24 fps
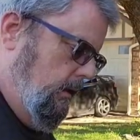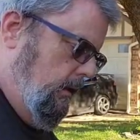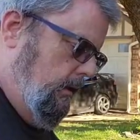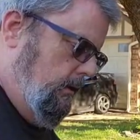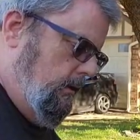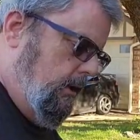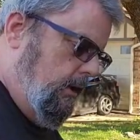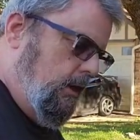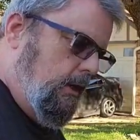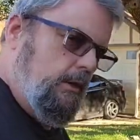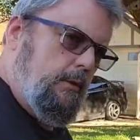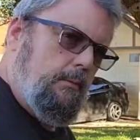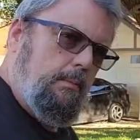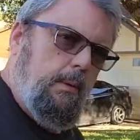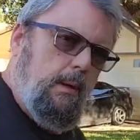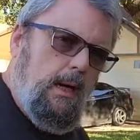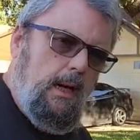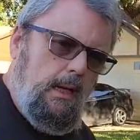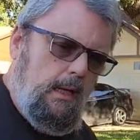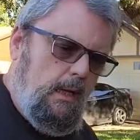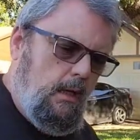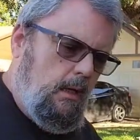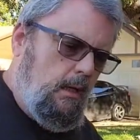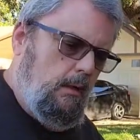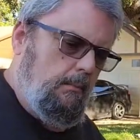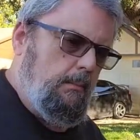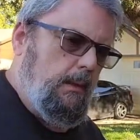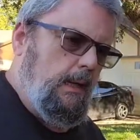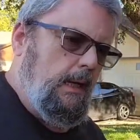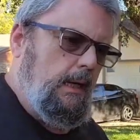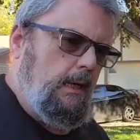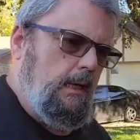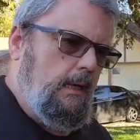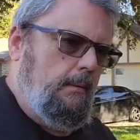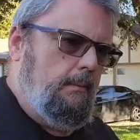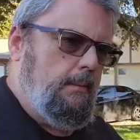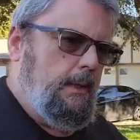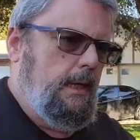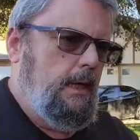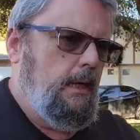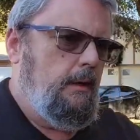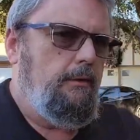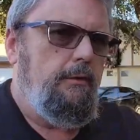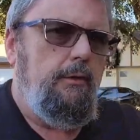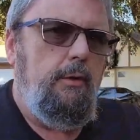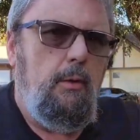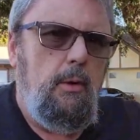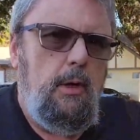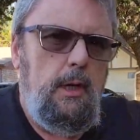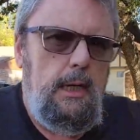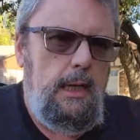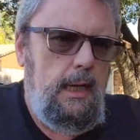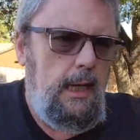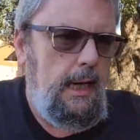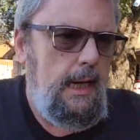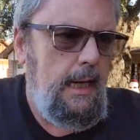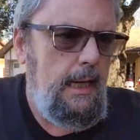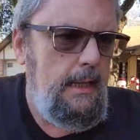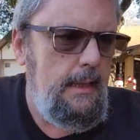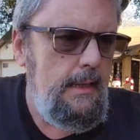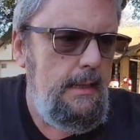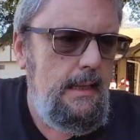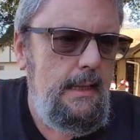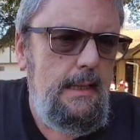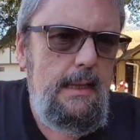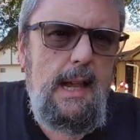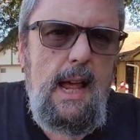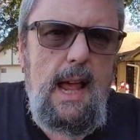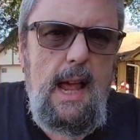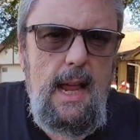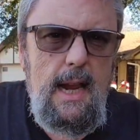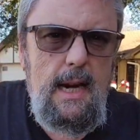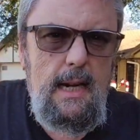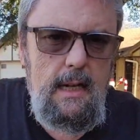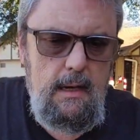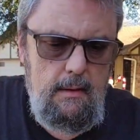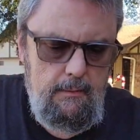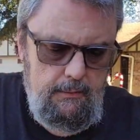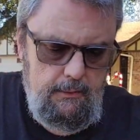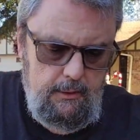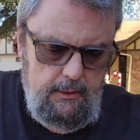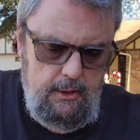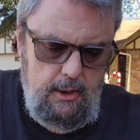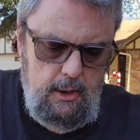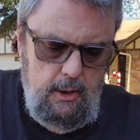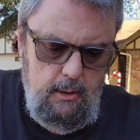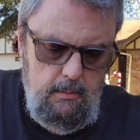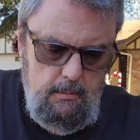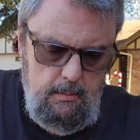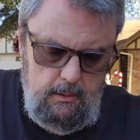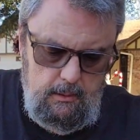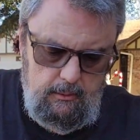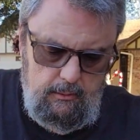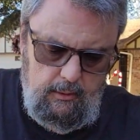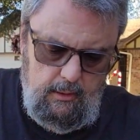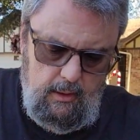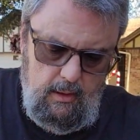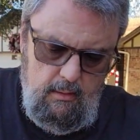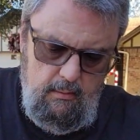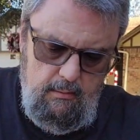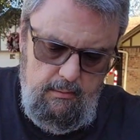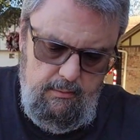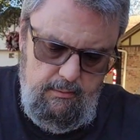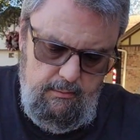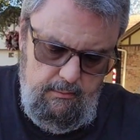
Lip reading: is you can spray a little bit of WD-40 inside of the tube itself,